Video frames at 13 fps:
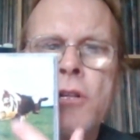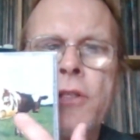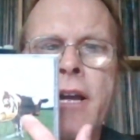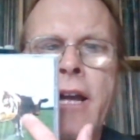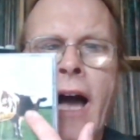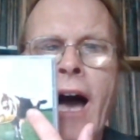
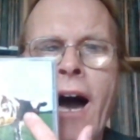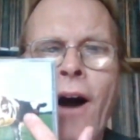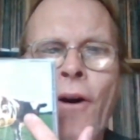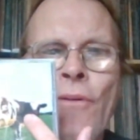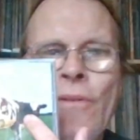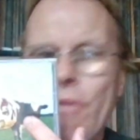The
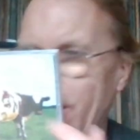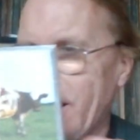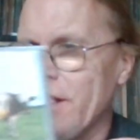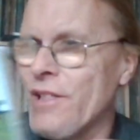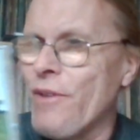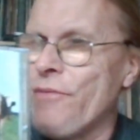cow.
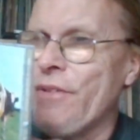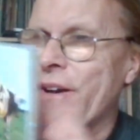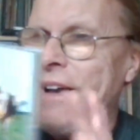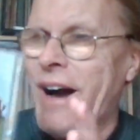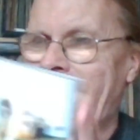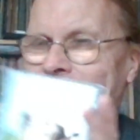I love the
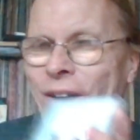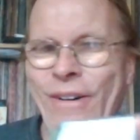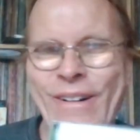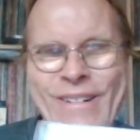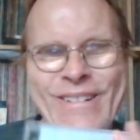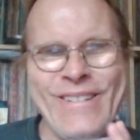cow.
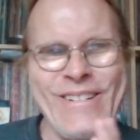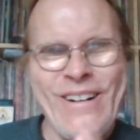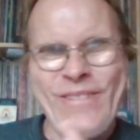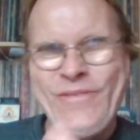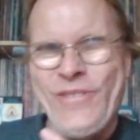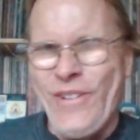
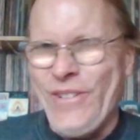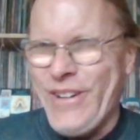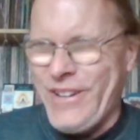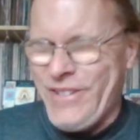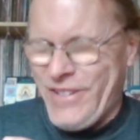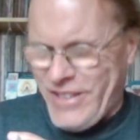I'm
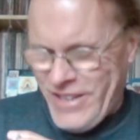sorry.